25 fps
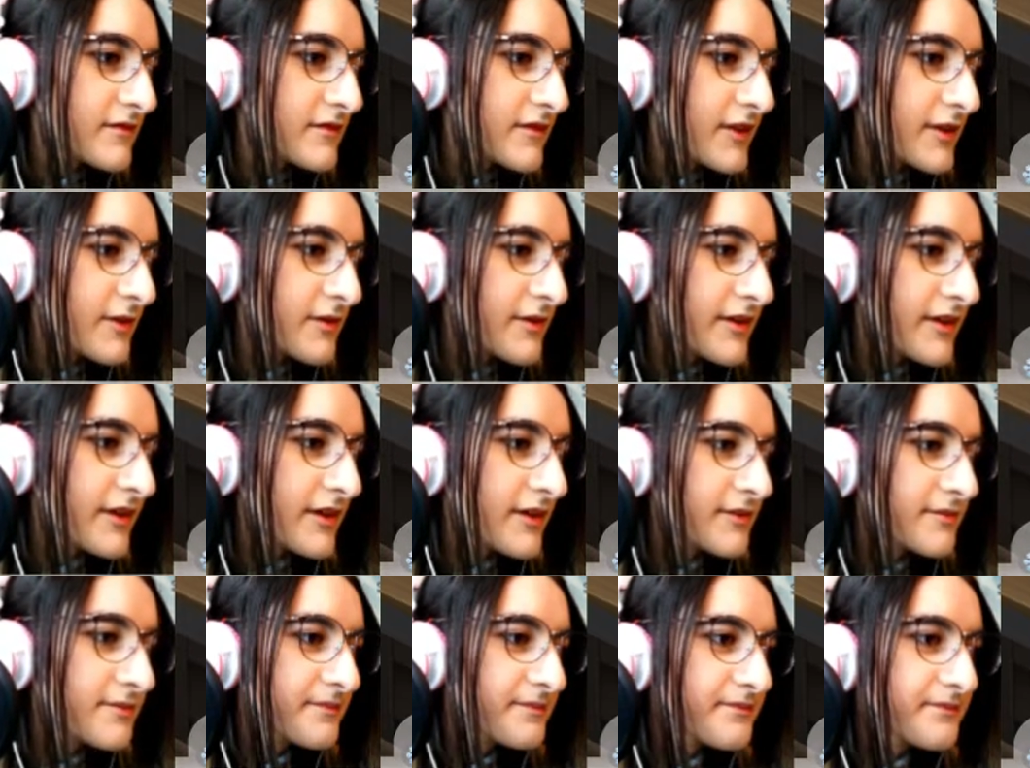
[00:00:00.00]
we
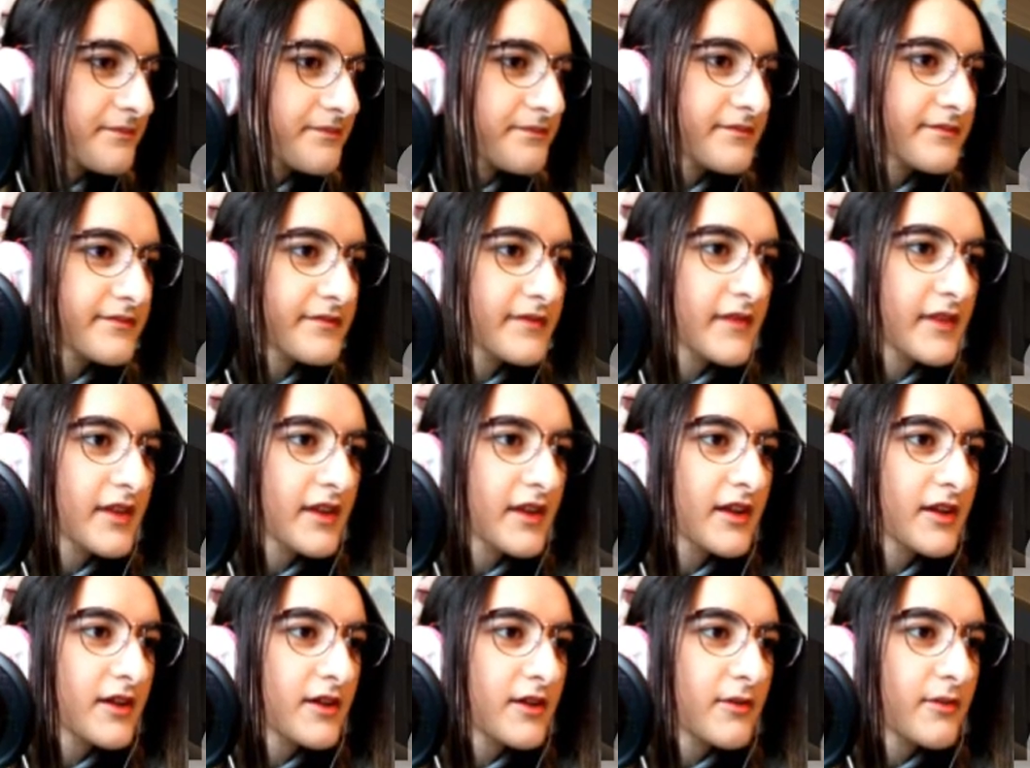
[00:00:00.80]
go.
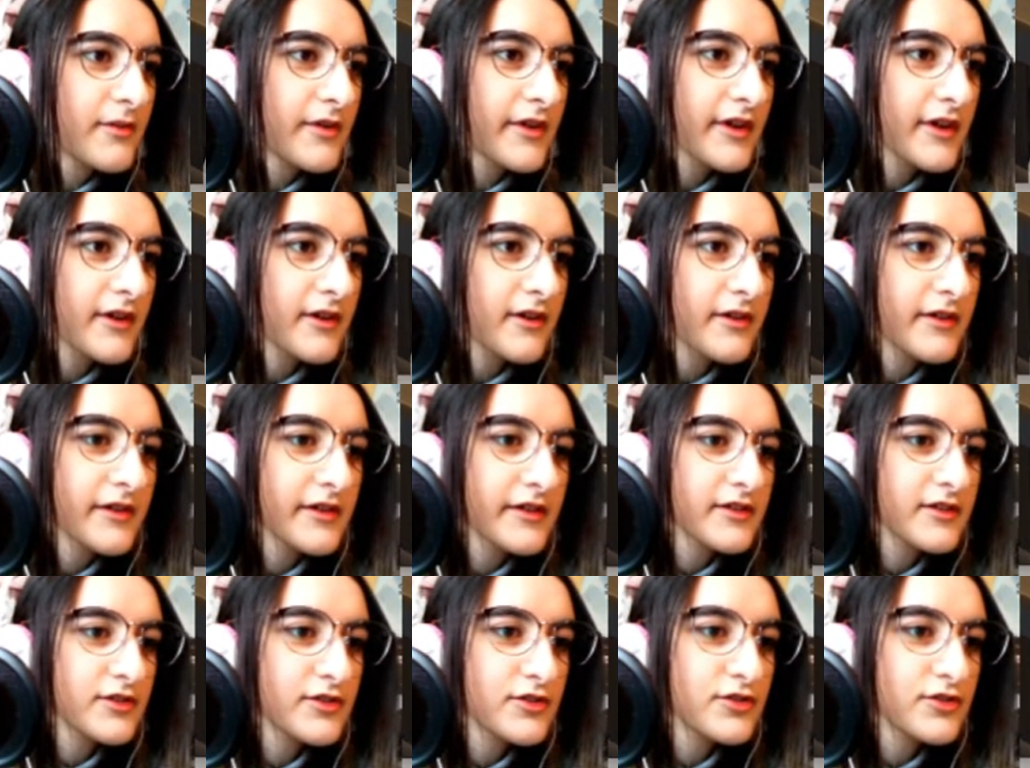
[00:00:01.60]
We're going to